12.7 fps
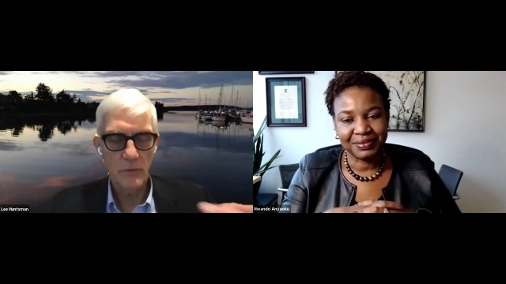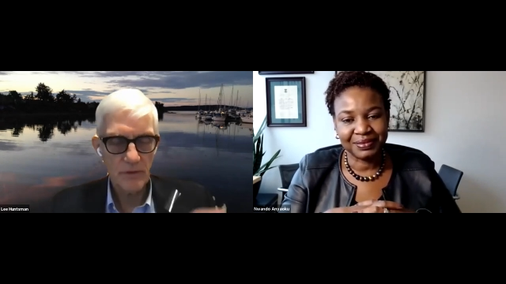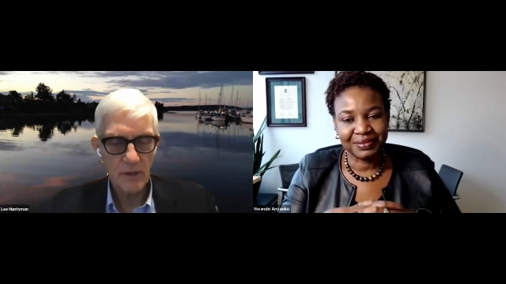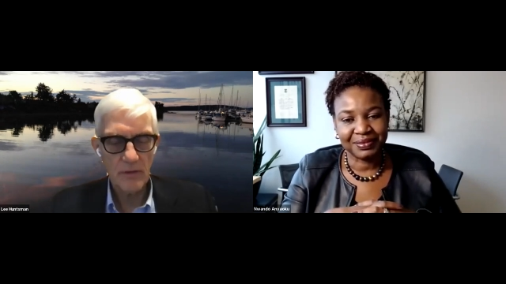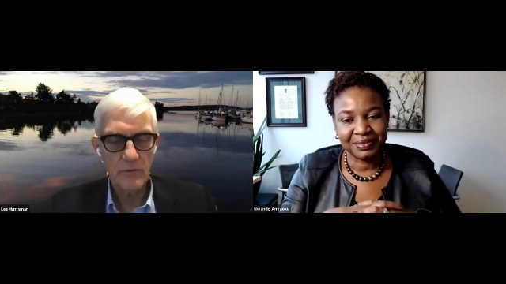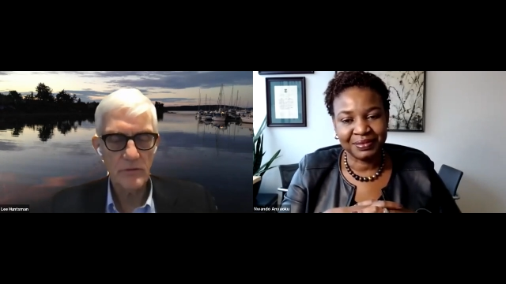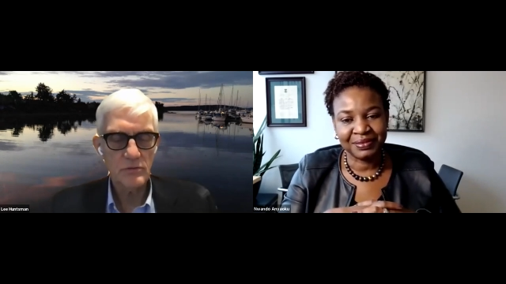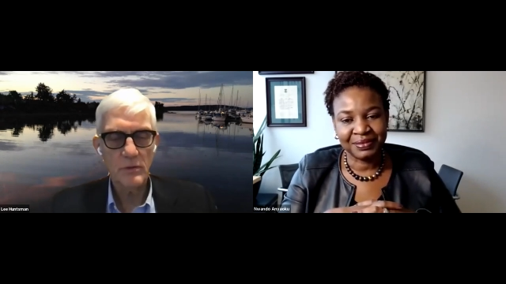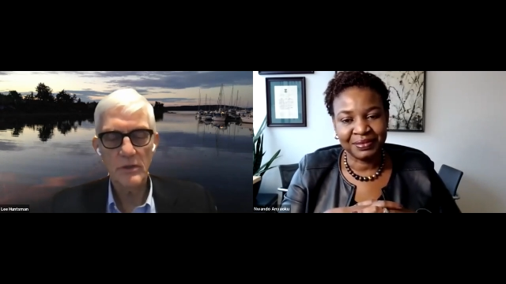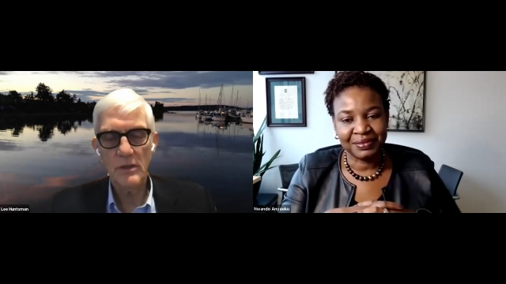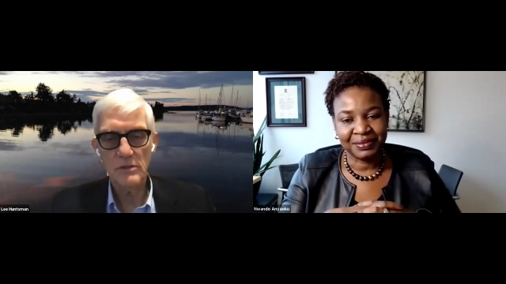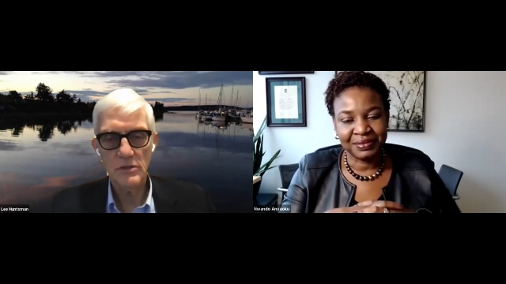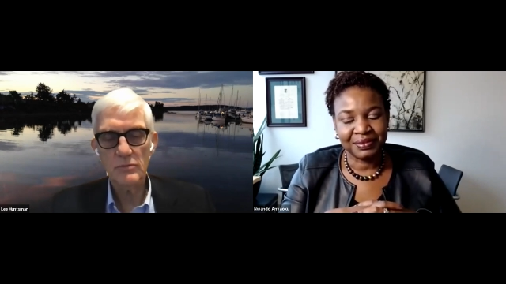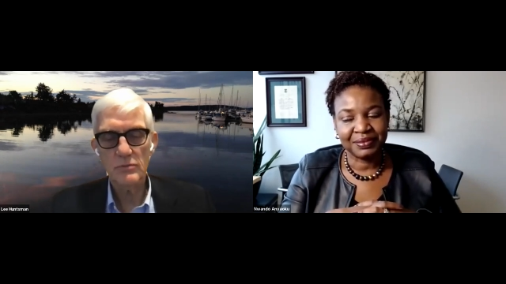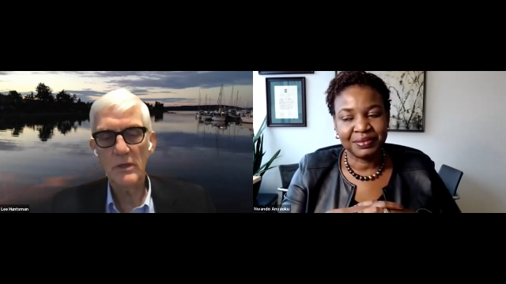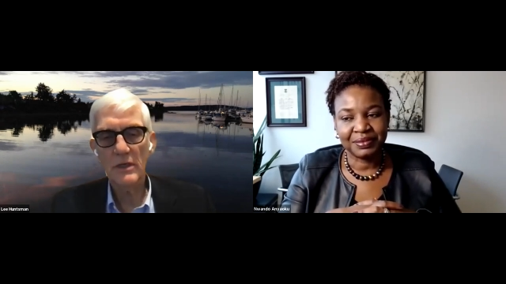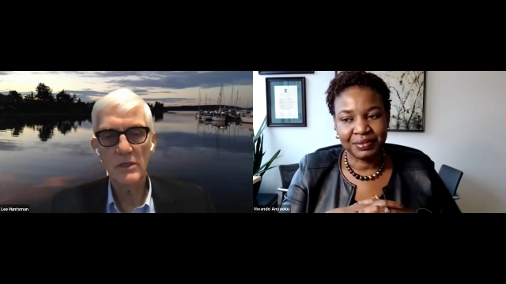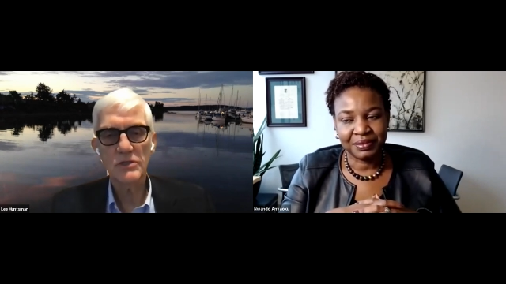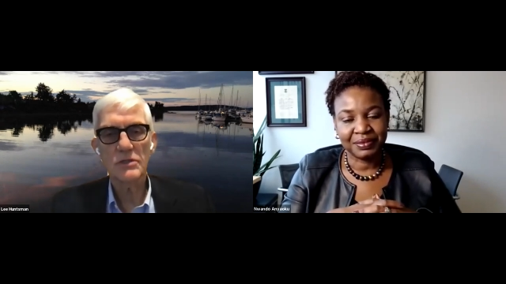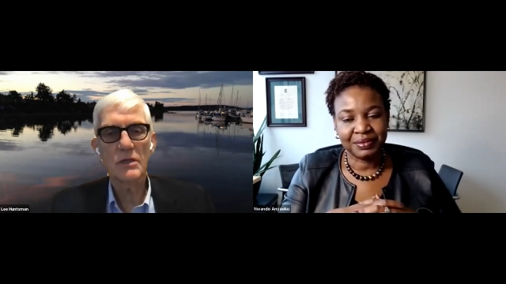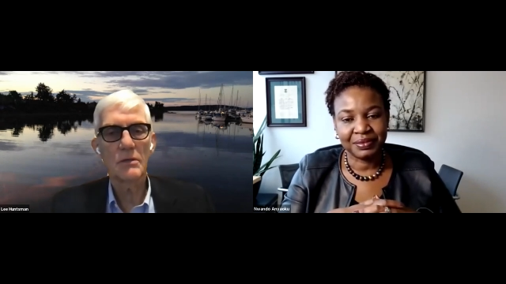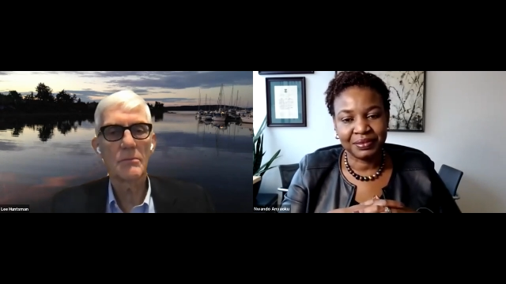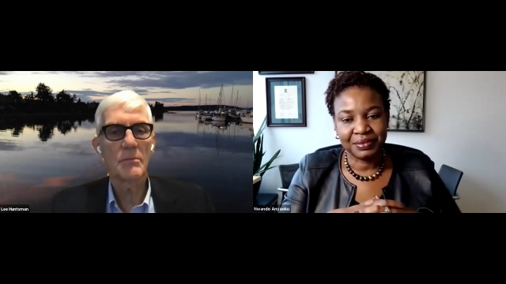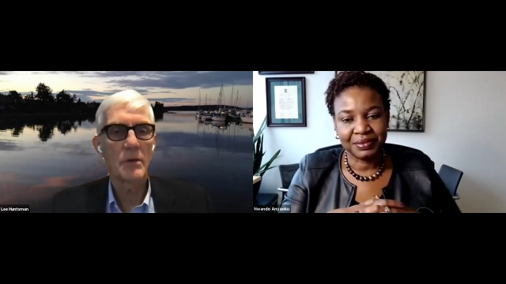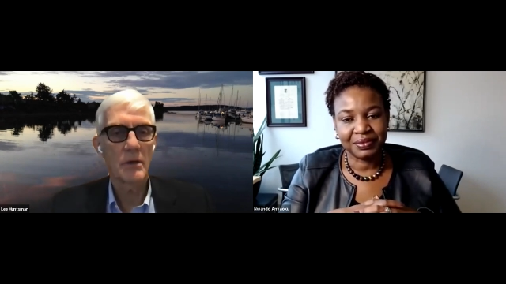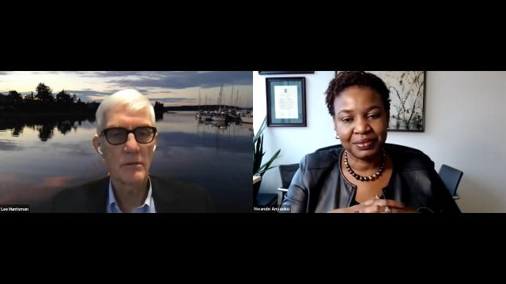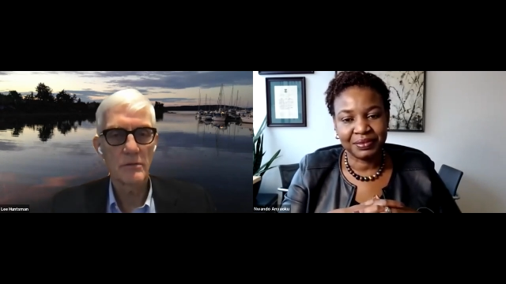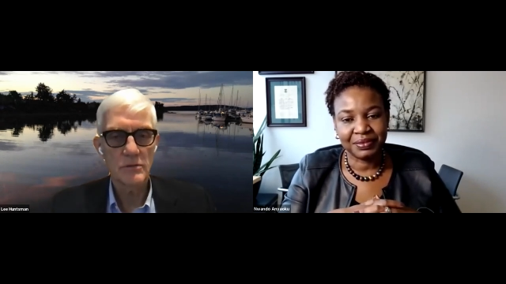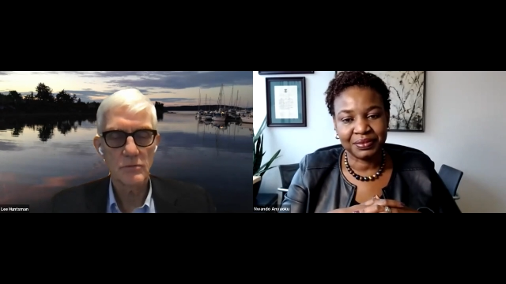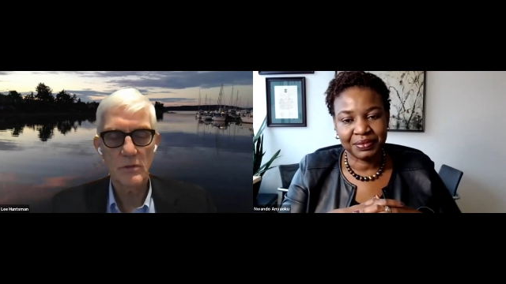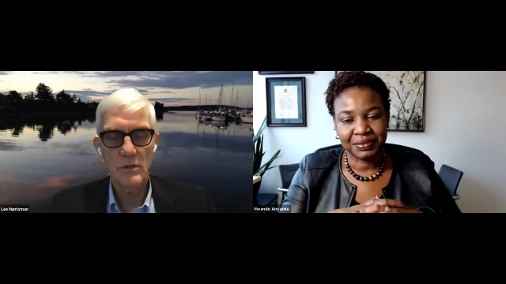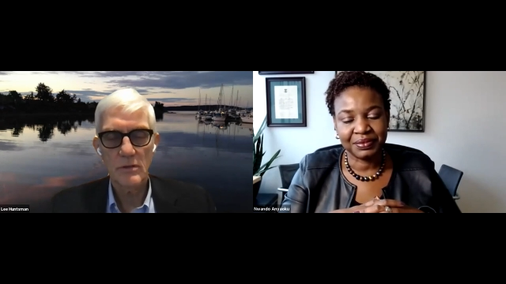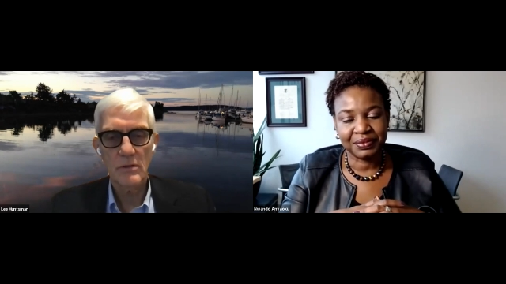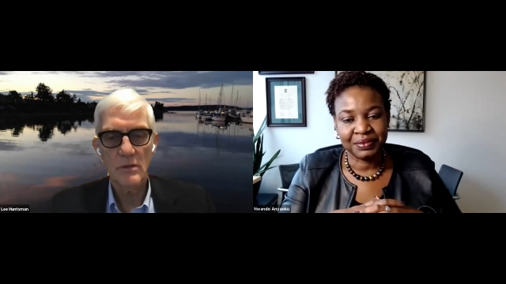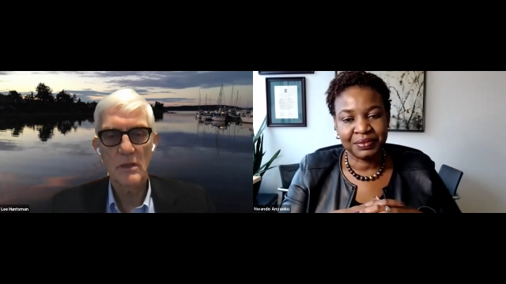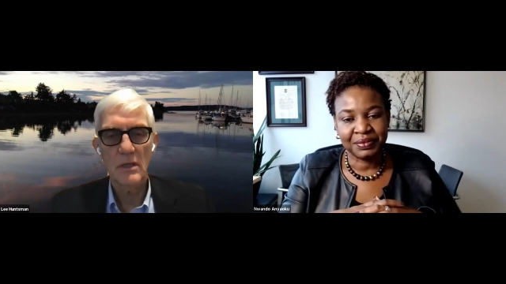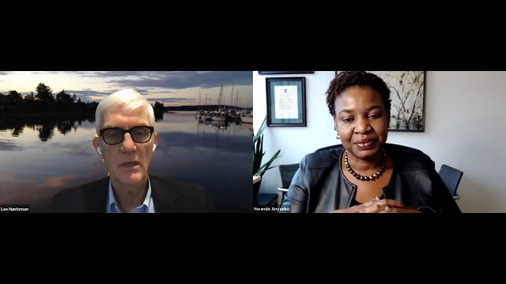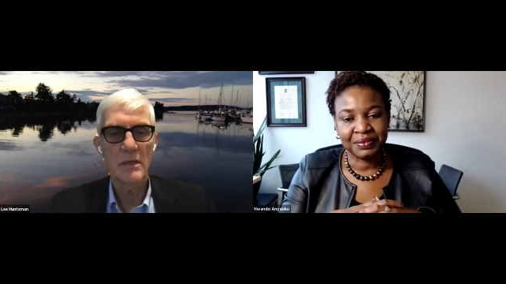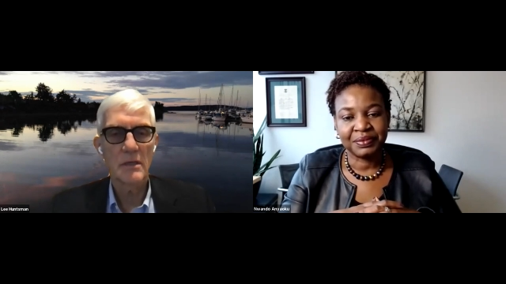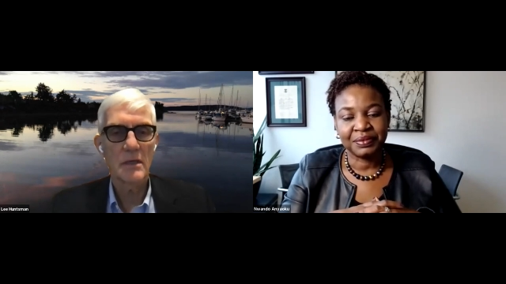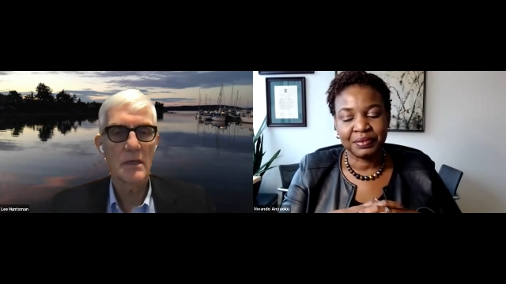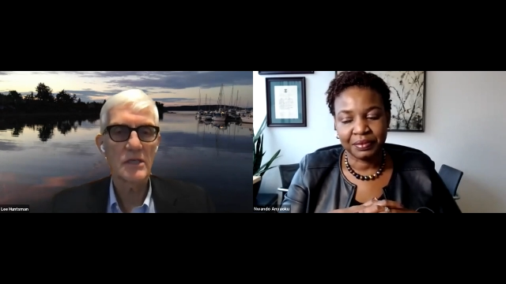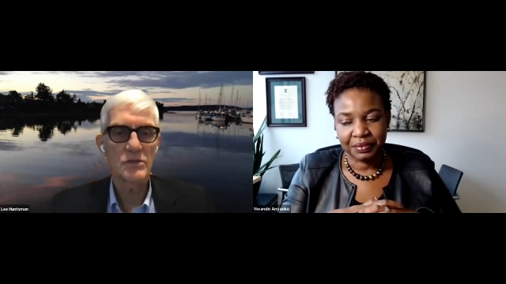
Speaker 1: with others within Swedish uh, partners, with uh,